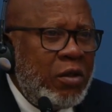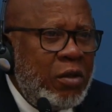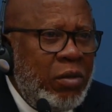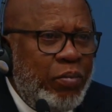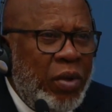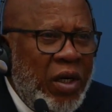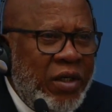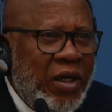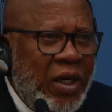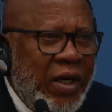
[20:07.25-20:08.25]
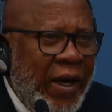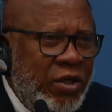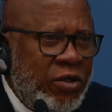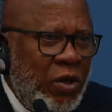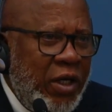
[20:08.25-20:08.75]
to be politically
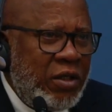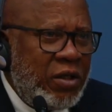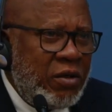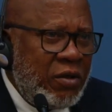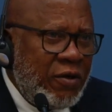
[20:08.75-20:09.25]
isolated.